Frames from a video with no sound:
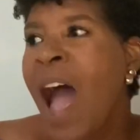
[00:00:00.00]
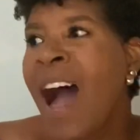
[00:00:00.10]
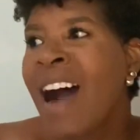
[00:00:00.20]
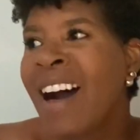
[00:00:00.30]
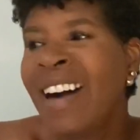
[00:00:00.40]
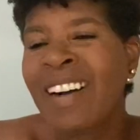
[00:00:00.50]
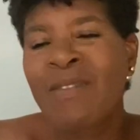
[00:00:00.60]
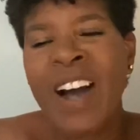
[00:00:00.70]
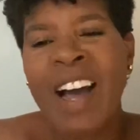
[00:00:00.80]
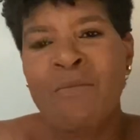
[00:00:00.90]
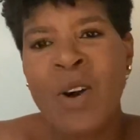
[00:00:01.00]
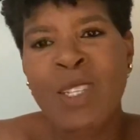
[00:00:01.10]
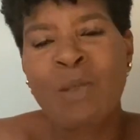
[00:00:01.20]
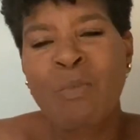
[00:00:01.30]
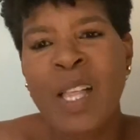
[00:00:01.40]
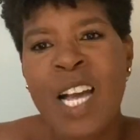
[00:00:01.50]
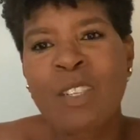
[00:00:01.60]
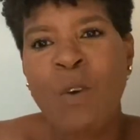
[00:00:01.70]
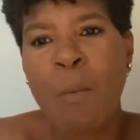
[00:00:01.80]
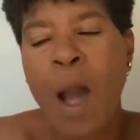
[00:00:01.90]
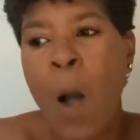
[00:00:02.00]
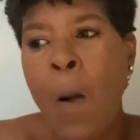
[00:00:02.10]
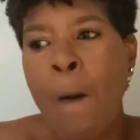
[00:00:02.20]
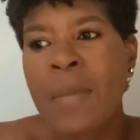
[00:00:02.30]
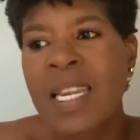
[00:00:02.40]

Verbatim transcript: Um, I bought some plants for my home, and